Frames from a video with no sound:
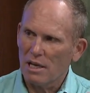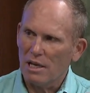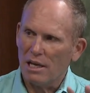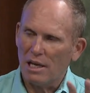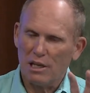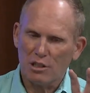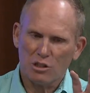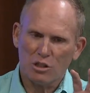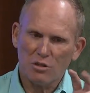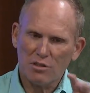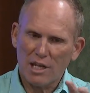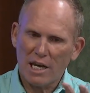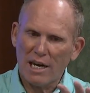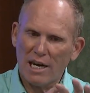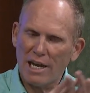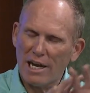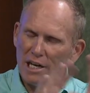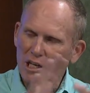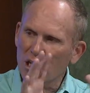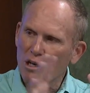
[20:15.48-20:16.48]
And until they
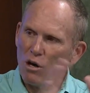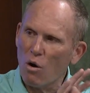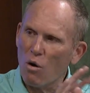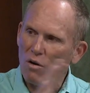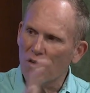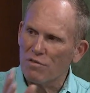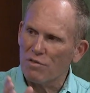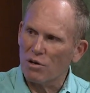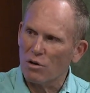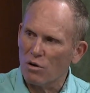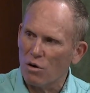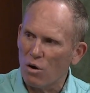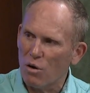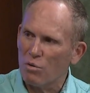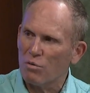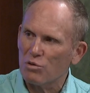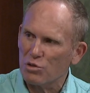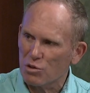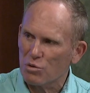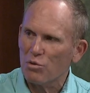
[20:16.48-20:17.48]
let go of their
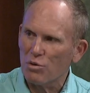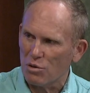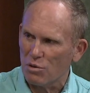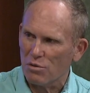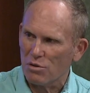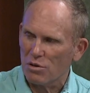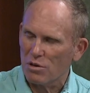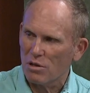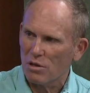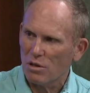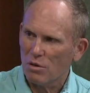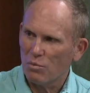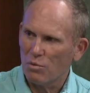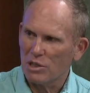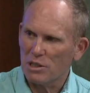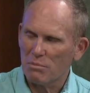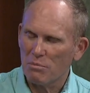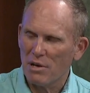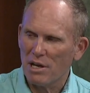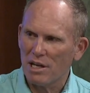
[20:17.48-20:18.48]
own truth,
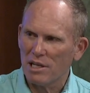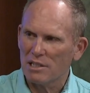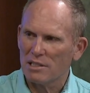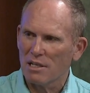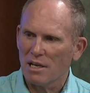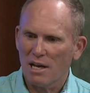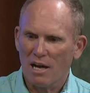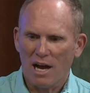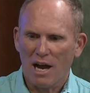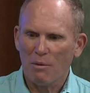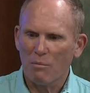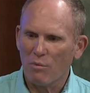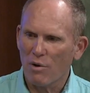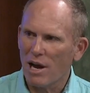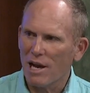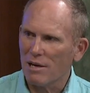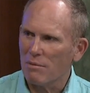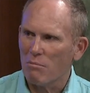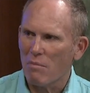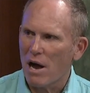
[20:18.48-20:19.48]
which means I'm
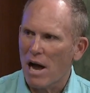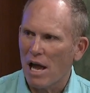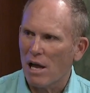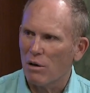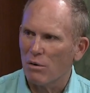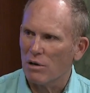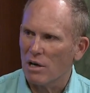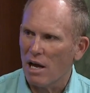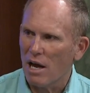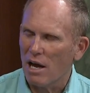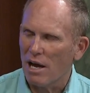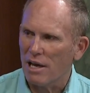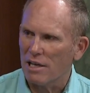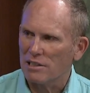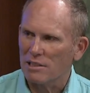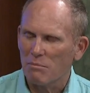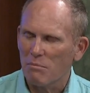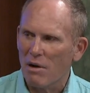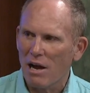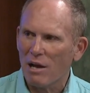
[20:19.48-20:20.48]
right in my own
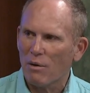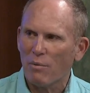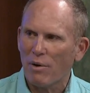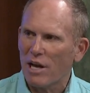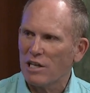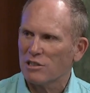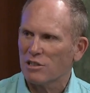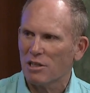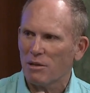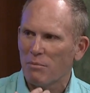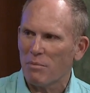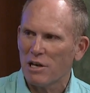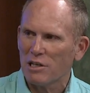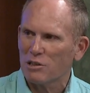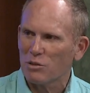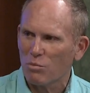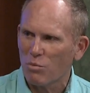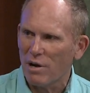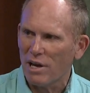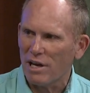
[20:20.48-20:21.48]
eyes, and my ways are the
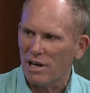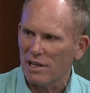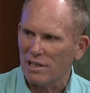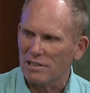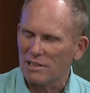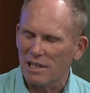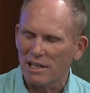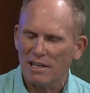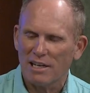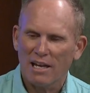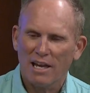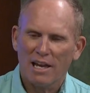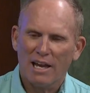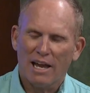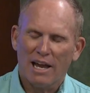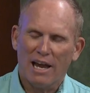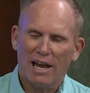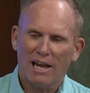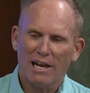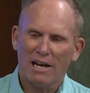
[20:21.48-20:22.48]
best yeah, ways, yeah. and
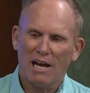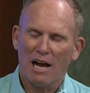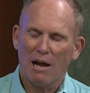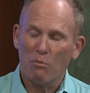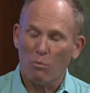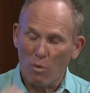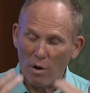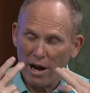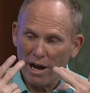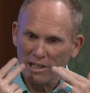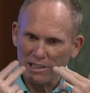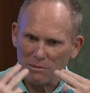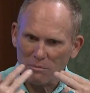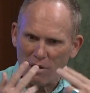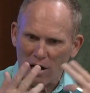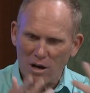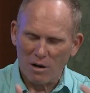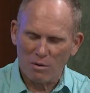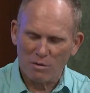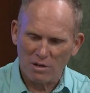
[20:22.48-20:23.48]
and I'm wise in
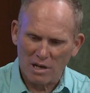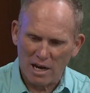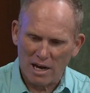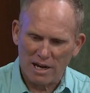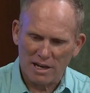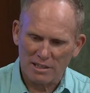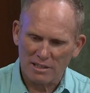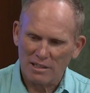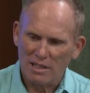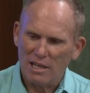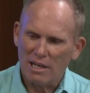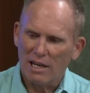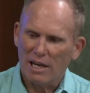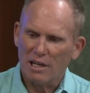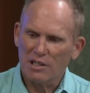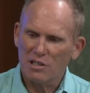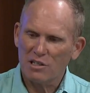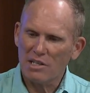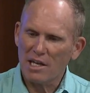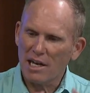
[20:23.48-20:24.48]
my own eyes.
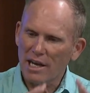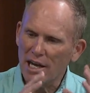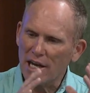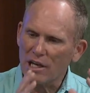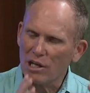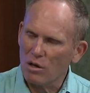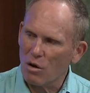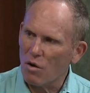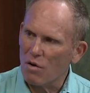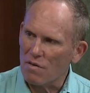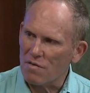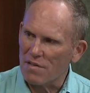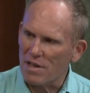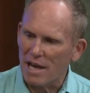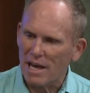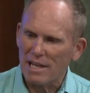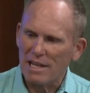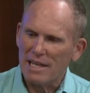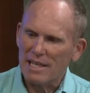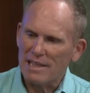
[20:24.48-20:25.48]
Until they let go of
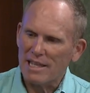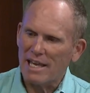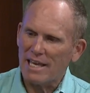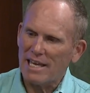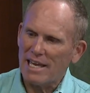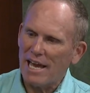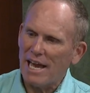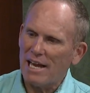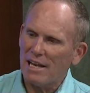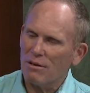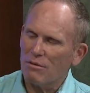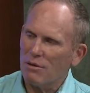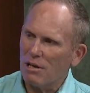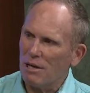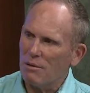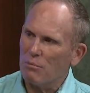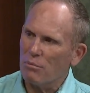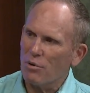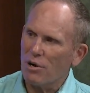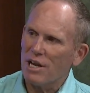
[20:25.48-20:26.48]
that, they can't
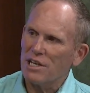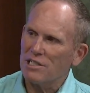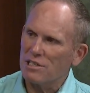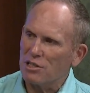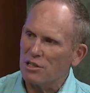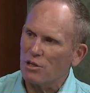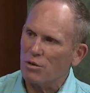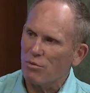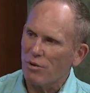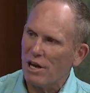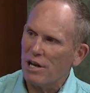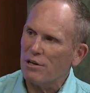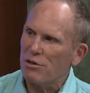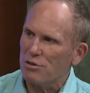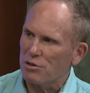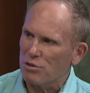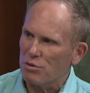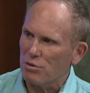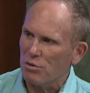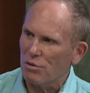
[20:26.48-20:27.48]
embrace the
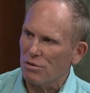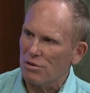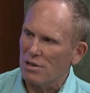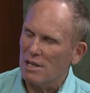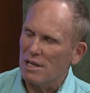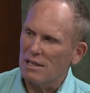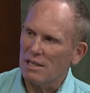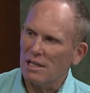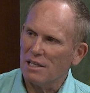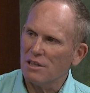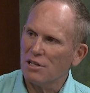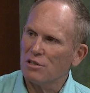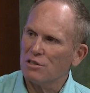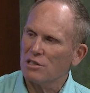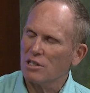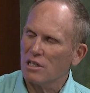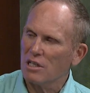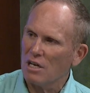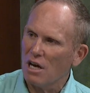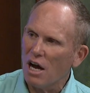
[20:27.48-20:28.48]
greater truth, that there's
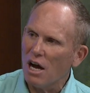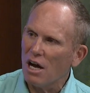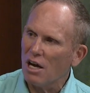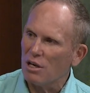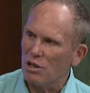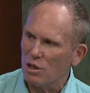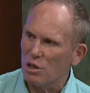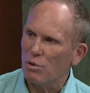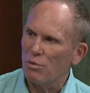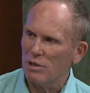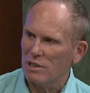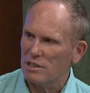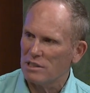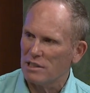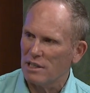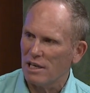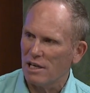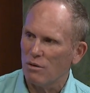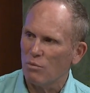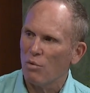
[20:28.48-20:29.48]
a God who has
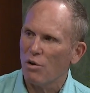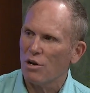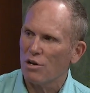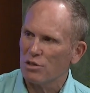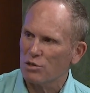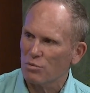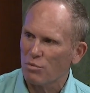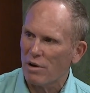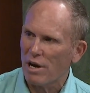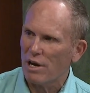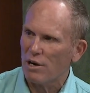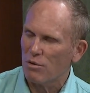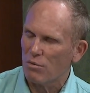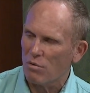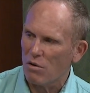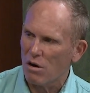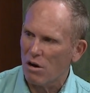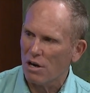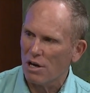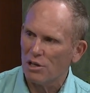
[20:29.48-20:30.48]
said what is right or
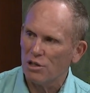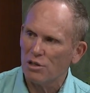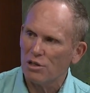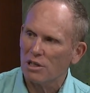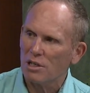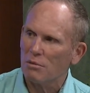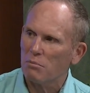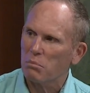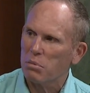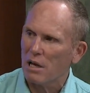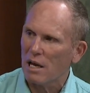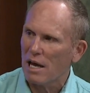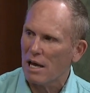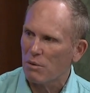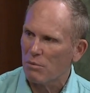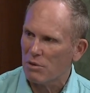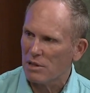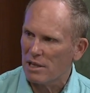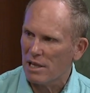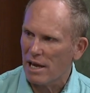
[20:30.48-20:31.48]
wrong, and you're to comply
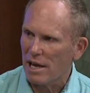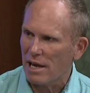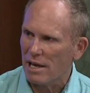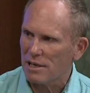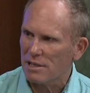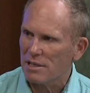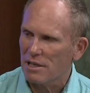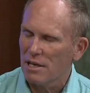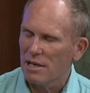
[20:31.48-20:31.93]
with that.